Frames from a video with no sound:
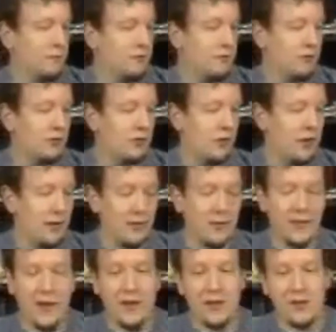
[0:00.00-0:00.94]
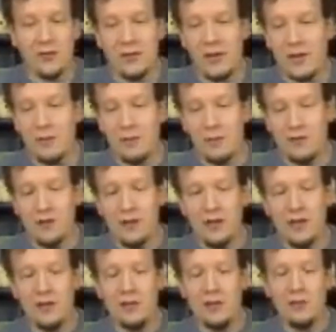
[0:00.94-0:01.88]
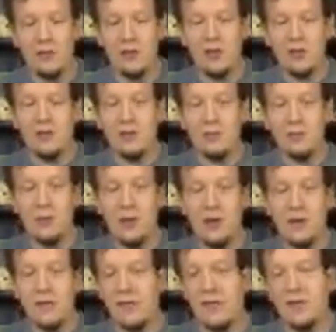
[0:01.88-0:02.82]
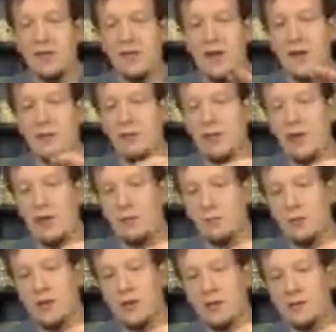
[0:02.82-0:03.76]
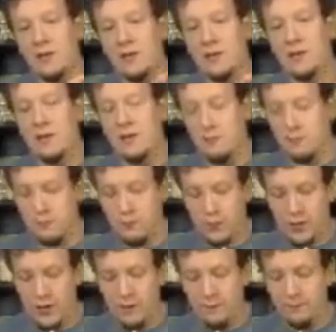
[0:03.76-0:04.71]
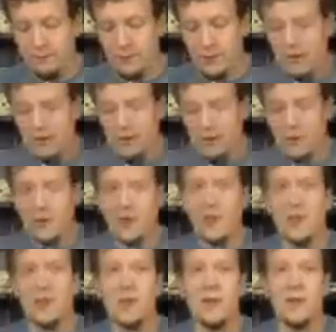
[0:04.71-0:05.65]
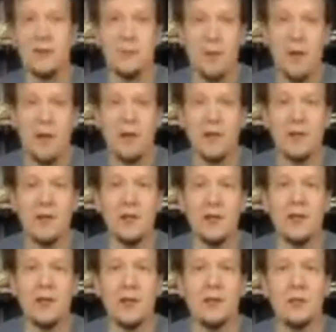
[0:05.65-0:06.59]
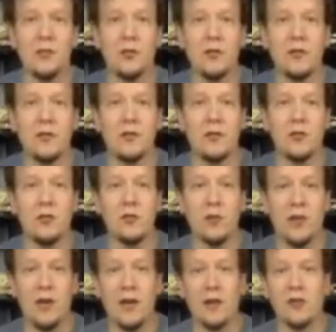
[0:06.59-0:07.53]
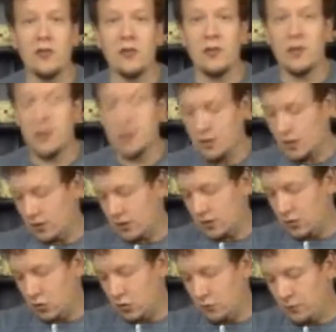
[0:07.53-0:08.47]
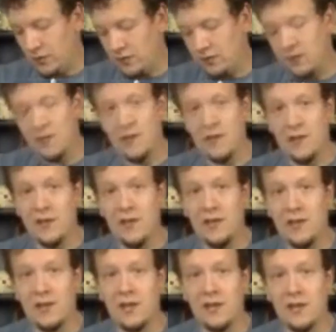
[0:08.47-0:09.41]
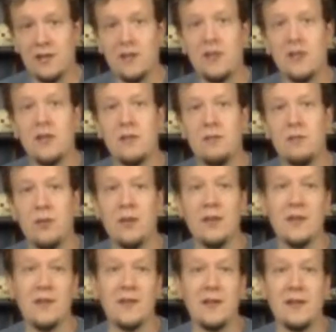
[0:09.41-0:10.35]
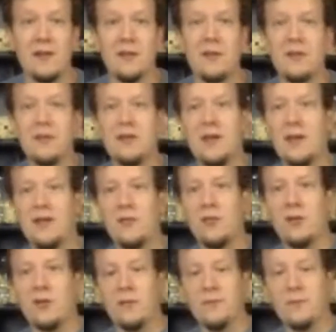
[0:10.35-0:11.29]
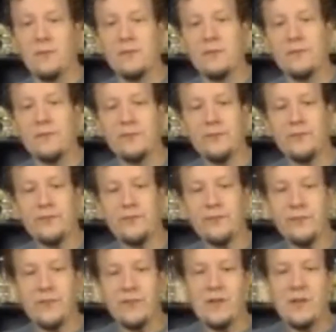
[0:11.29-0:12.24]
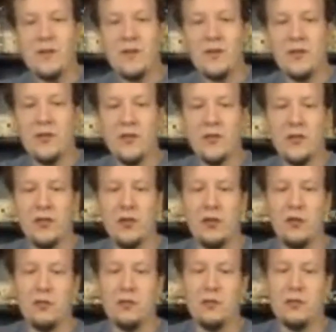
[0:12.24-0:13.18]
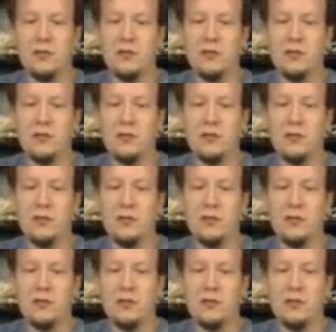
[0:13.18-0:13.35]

So I was actually able to get into it just opening off the side without breaking the seal. But since this is an unboxing, I'm going to actually open the break the seal, as it were. So